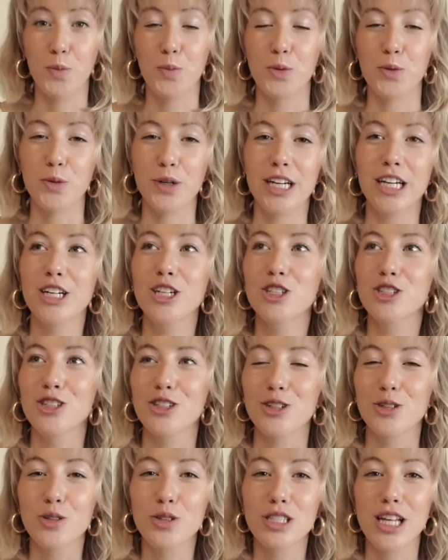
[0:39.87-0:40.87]
Bring
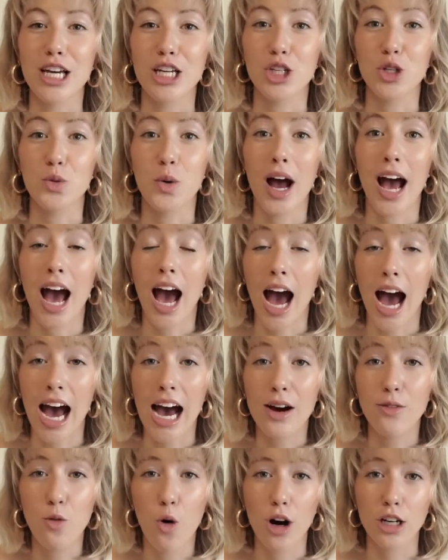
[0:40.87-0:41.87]
shoes that you
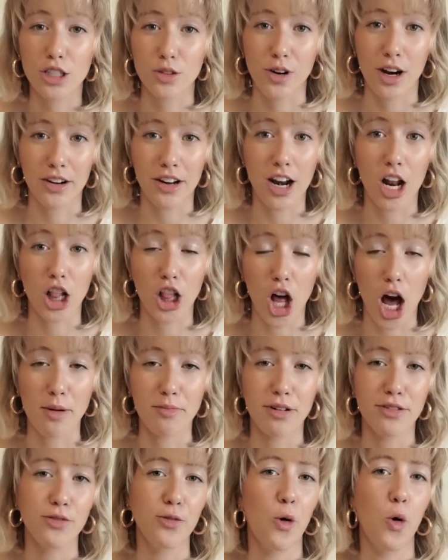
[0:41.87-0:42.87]
have walked around in a lot
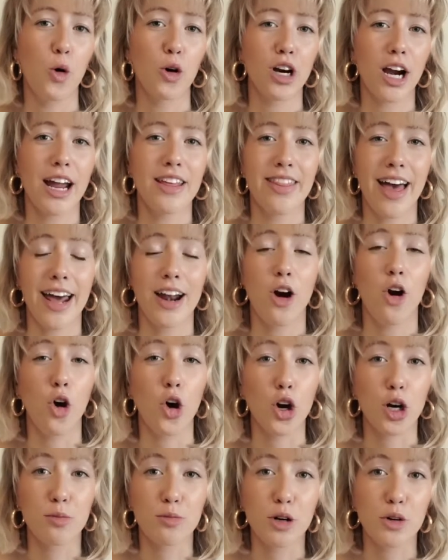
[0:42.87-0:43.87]
before and that
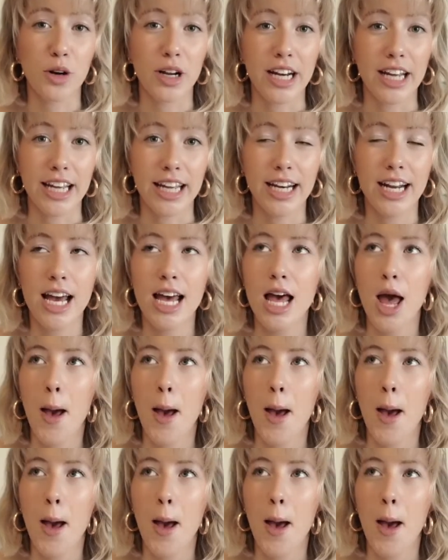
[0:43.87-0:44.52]
are broken in,